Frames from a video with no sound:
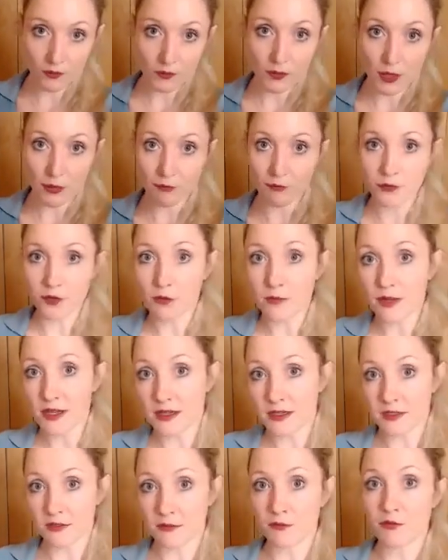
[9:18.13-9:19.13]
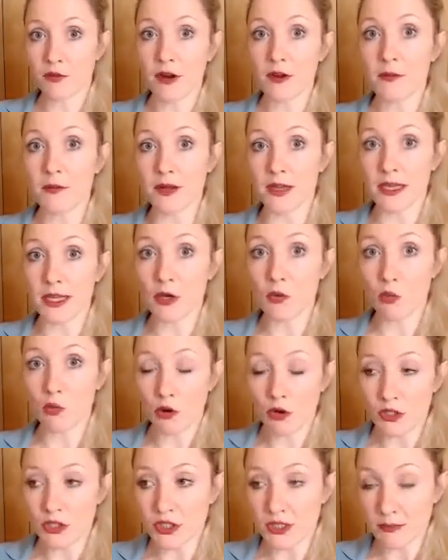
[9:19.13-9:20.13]
a few meters in front of me,
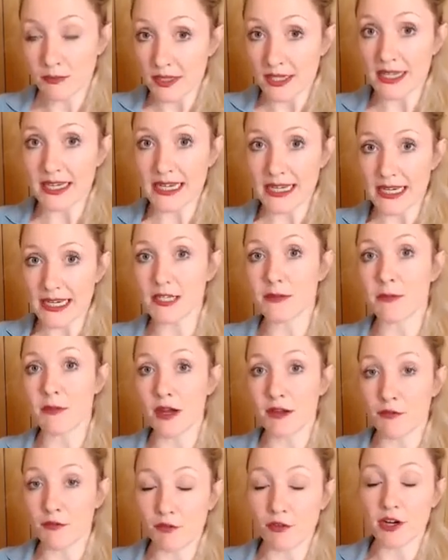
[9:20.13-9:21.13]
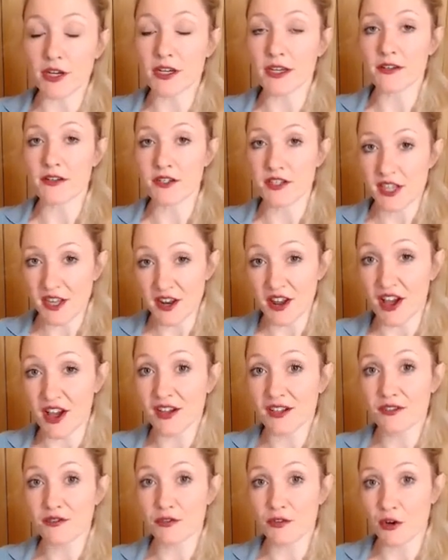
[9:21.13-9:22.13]
watching me eat my frickin' dinner
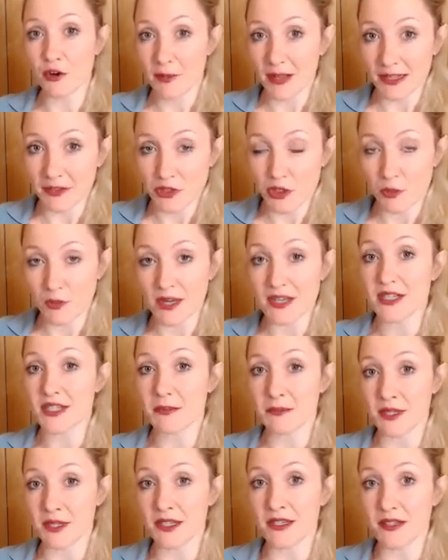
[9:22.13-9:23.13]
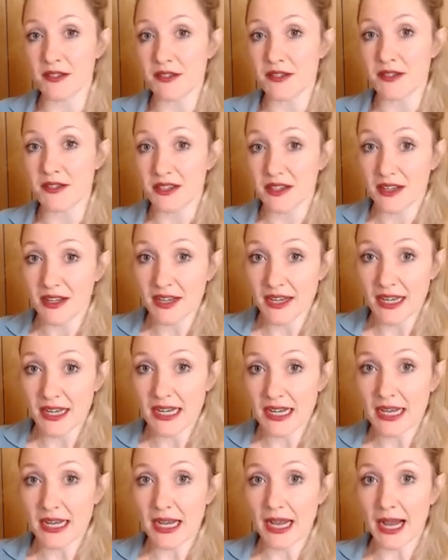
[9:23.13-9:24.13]
for about 20 minutes.
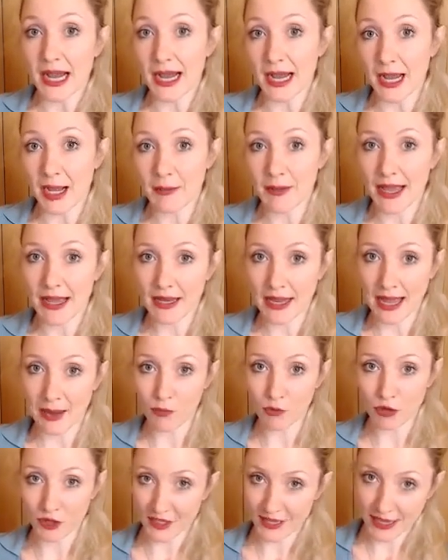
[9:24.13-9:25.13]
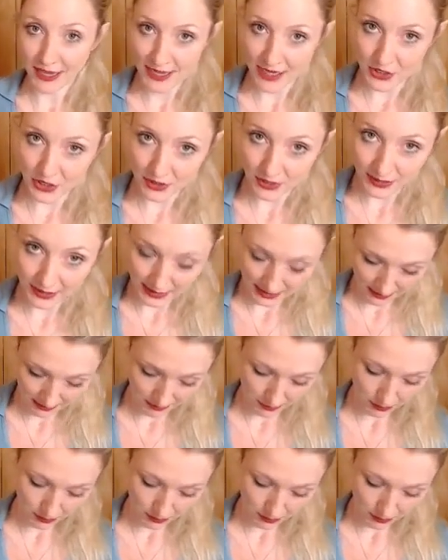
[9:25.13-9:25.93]
And would occasionally,